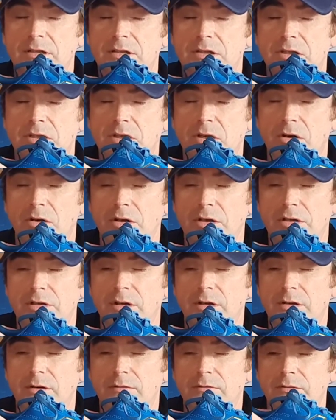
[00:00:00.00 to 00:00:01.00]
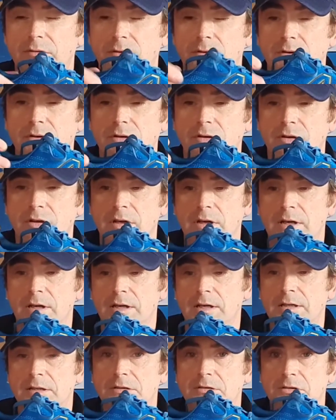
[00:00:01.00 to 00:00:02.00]
tight on the foot.
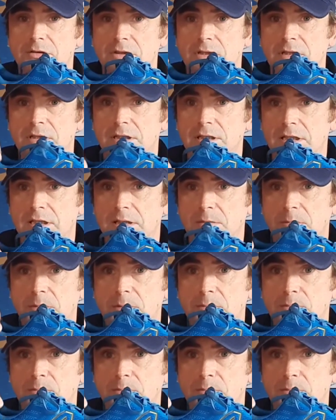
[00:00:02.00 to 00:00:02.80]
There's a little bit